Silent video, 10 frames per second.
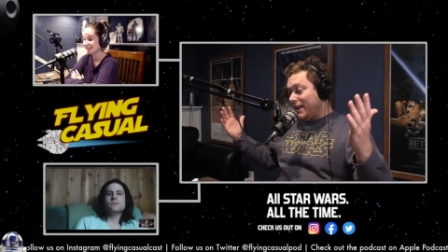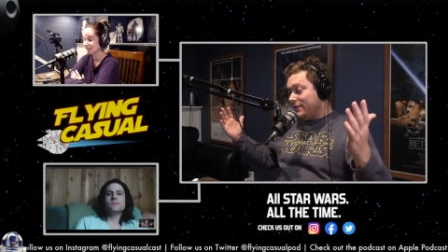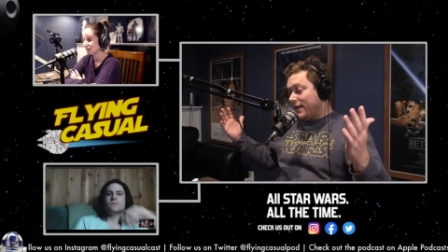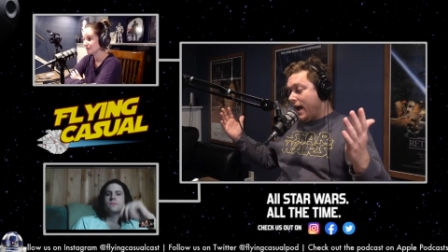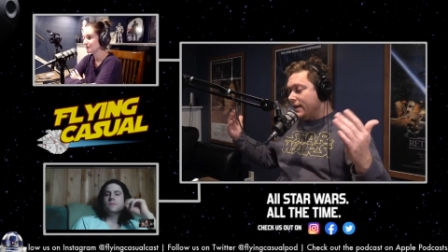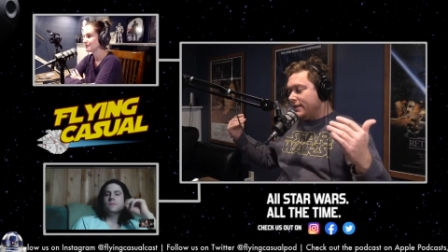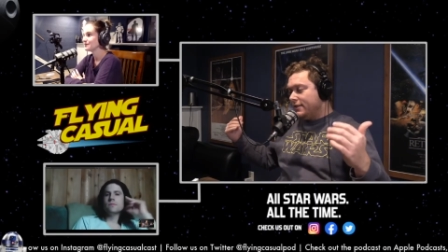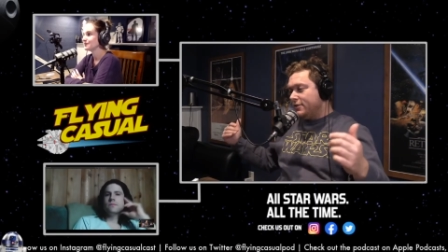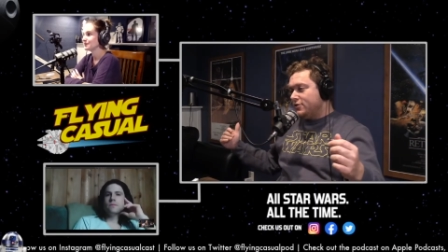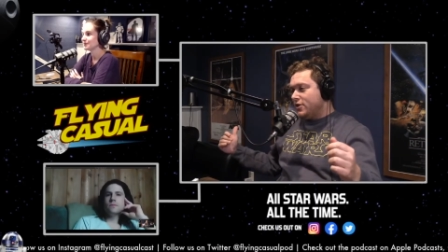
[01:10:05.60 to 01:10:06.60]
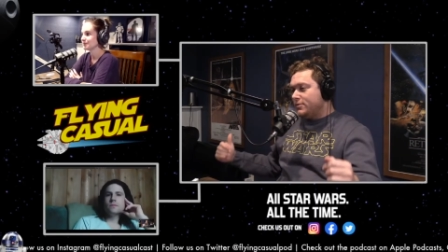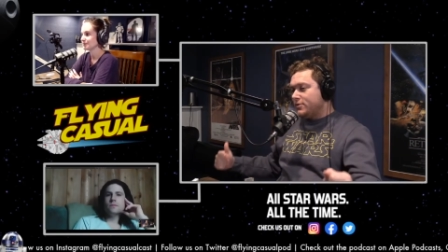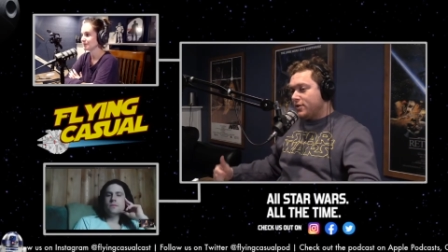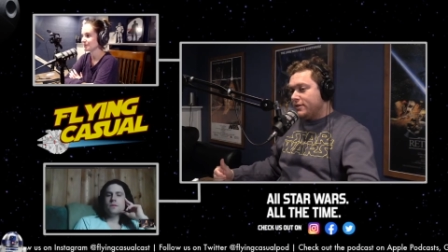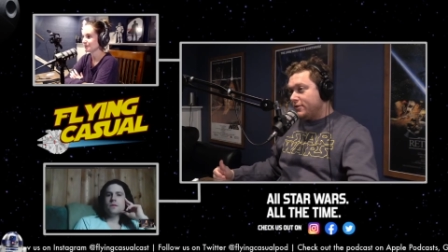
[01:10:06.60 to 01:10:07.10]
I tend to jump
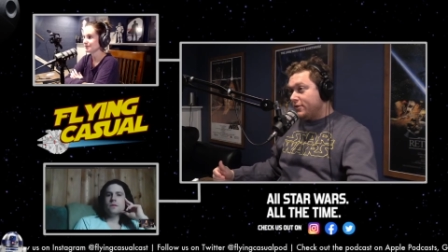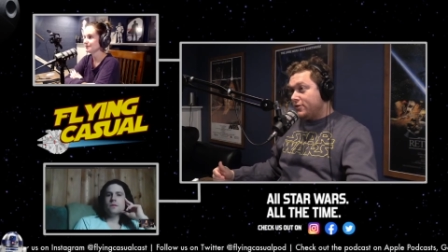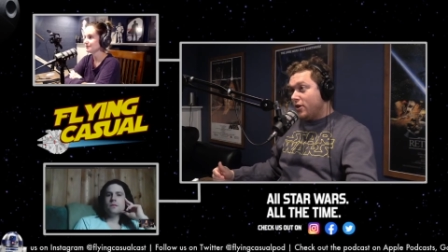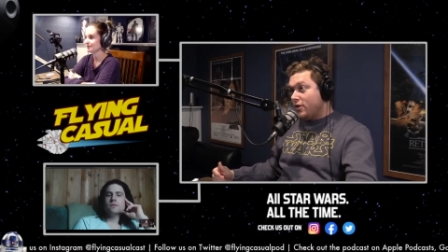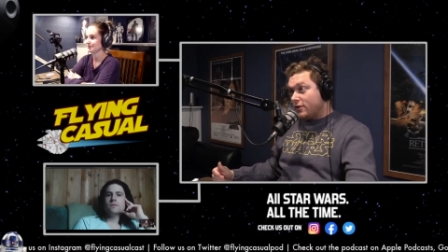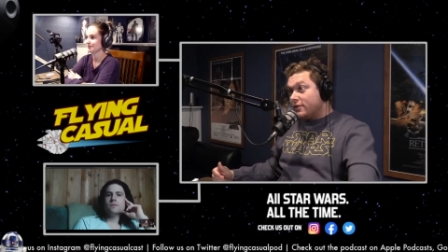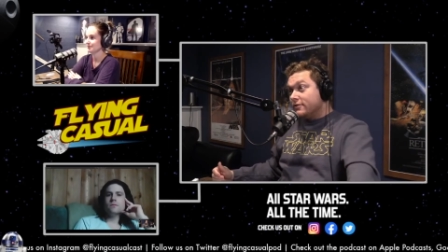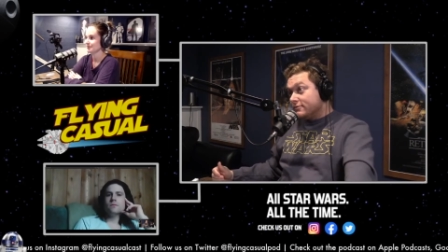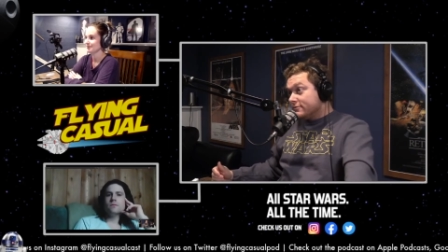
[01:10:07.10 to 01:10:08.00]
straight to the dark.